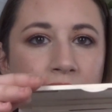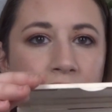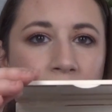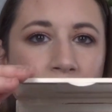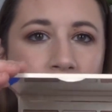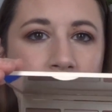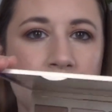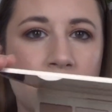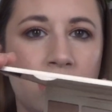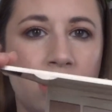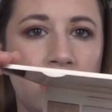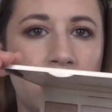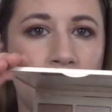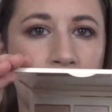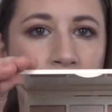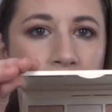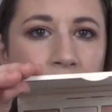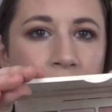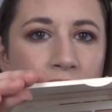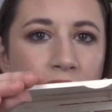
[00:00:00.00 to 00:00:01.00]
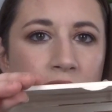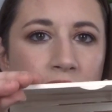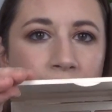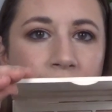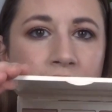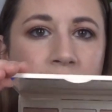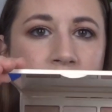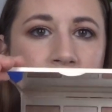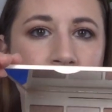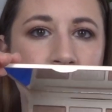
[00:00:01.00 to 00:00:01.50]
Face, the Perfector
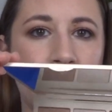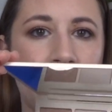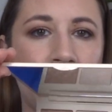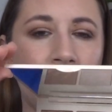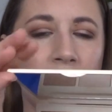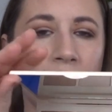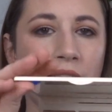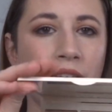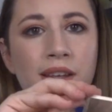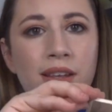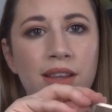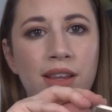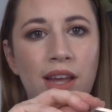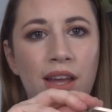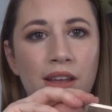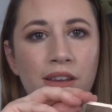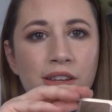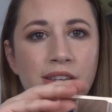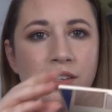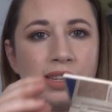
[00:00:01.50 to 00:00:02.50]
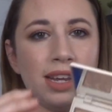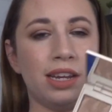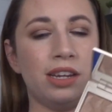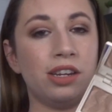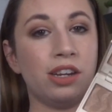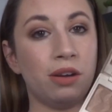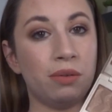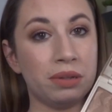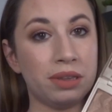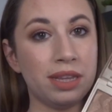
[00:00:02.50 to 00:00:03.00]
Face Palette. I decided to
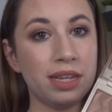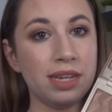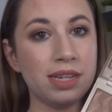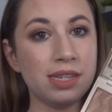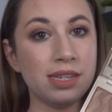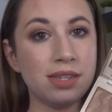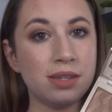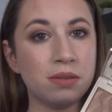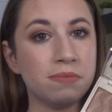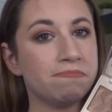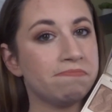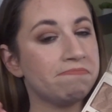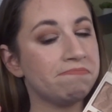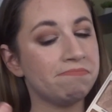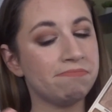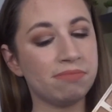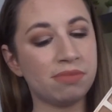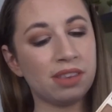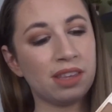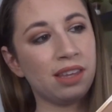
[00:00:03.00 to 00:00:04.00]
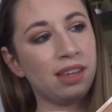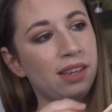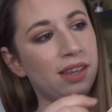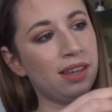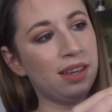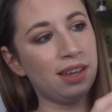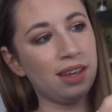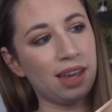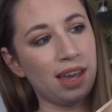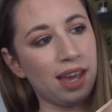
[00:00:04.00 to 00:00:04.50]
go with this.
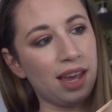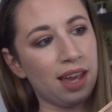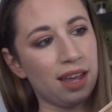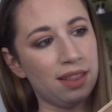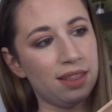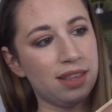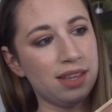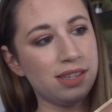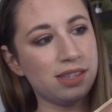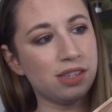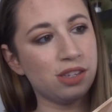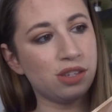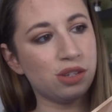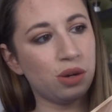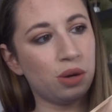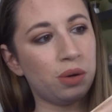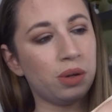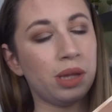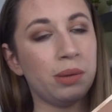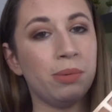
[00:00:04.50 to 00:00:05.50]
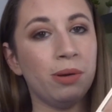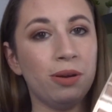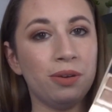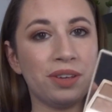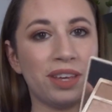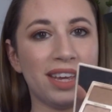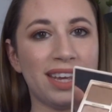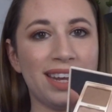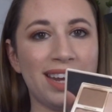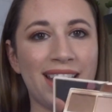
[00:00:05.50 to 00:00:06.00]
And this is totally
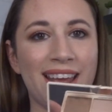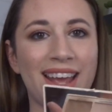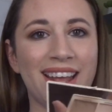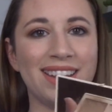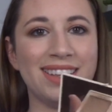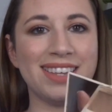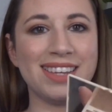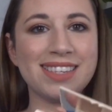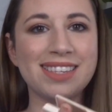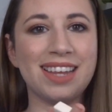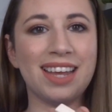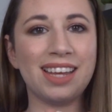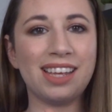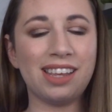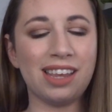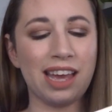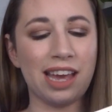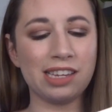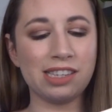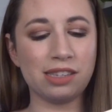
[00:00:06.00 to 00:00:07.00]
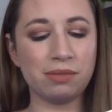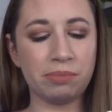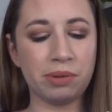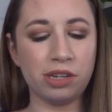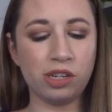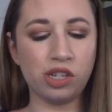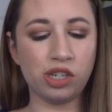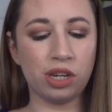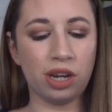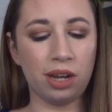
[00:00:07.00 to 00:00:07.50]
broken and does not clasp
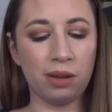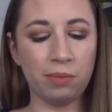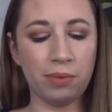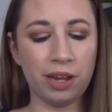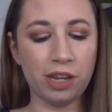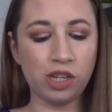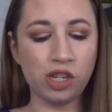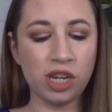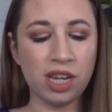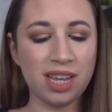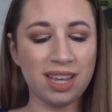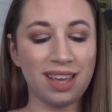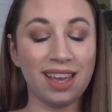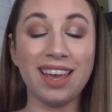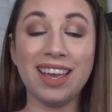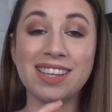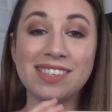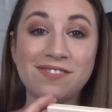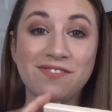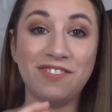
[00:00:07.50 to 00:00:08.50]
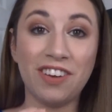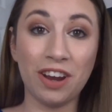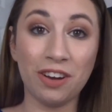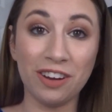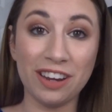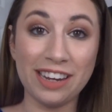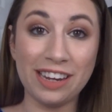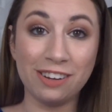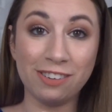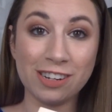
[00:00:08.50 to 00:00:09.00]
shut, which is
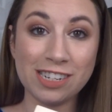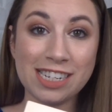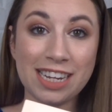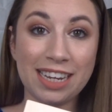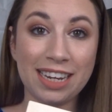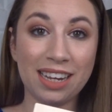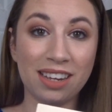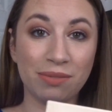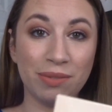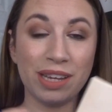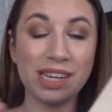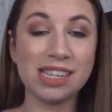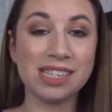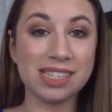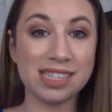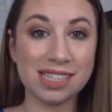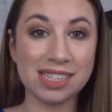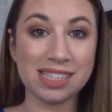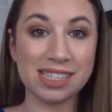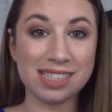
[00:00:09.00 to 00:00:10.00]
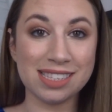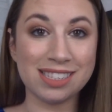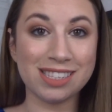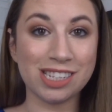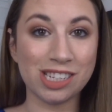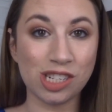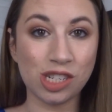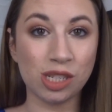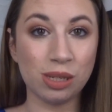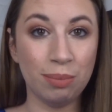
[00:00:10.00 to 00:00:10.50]
very irritating because this is
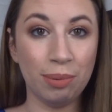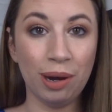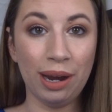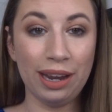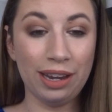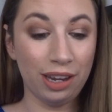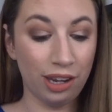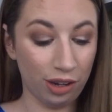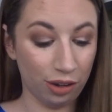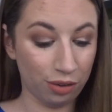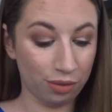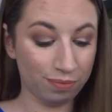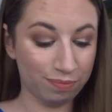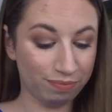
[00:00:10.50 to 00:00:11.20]
essentially brand new.